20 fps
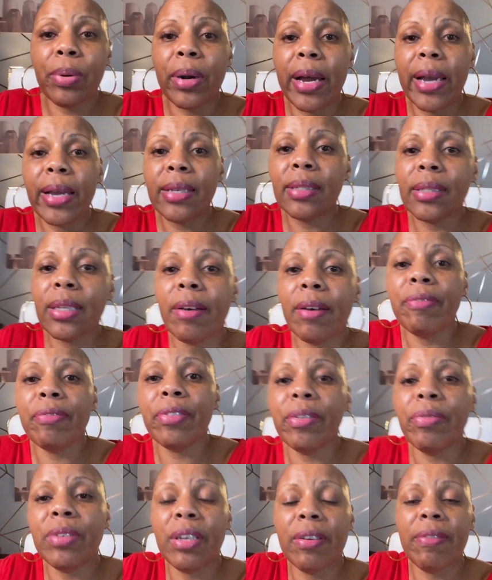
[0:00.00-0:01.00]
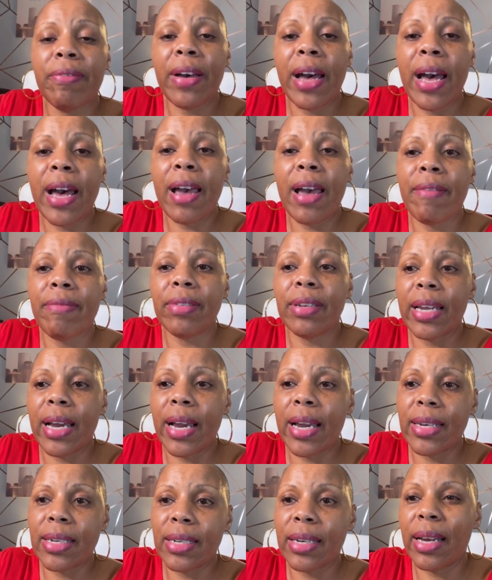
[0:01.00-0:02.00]
price of
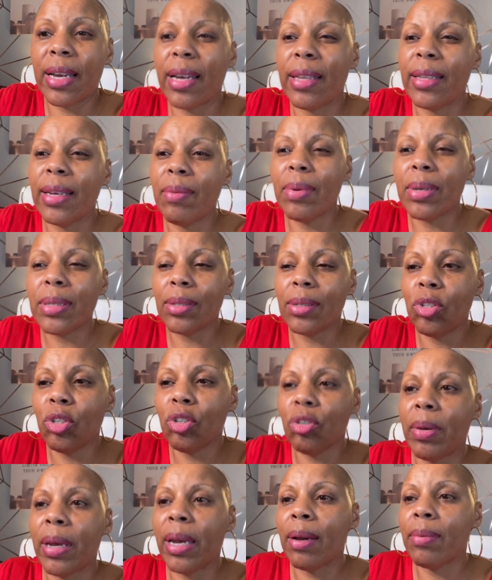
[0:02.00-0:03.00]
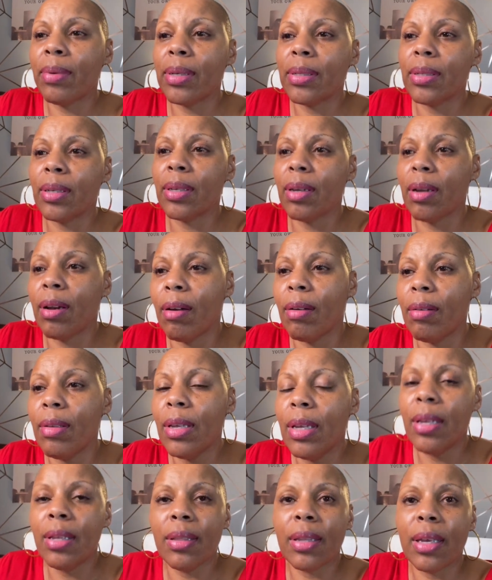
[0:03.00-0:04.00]
$55.99. That wasn't too bad, was it, y'all?
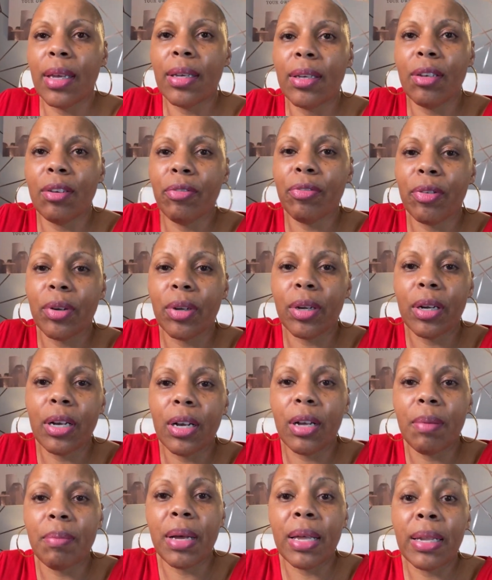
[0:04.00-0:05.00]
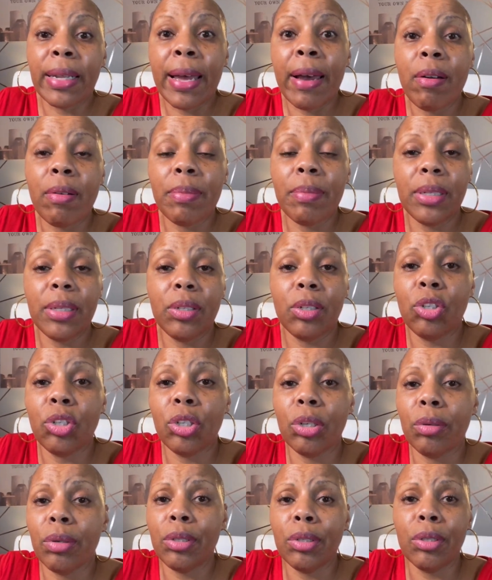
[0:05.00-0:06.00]
Thank you for um, allowing me to
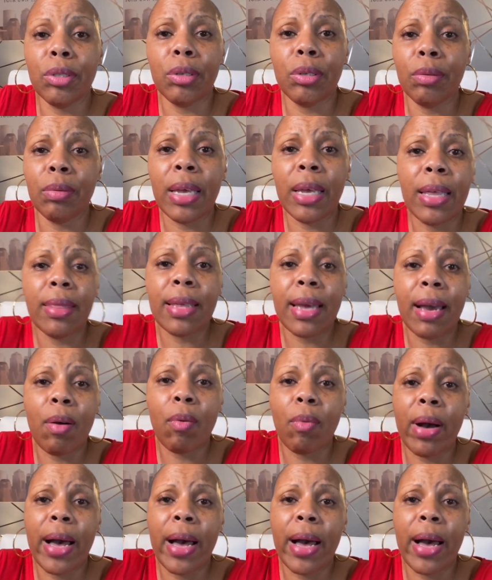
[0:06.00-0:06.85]
show it to you in that